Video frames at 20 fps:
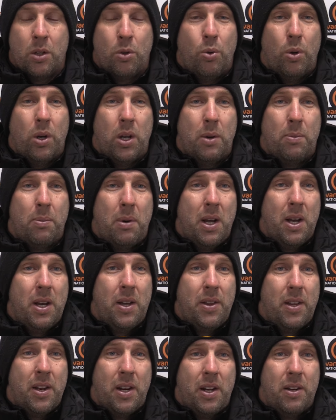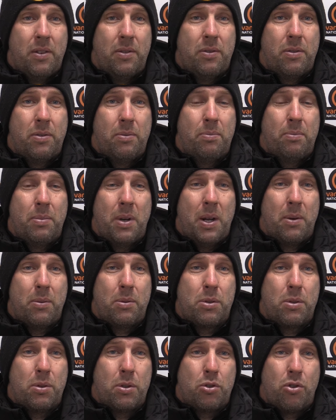quality of player that they've been
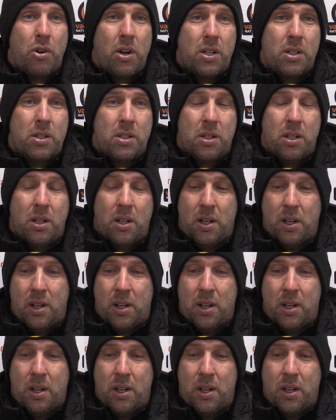able to attract.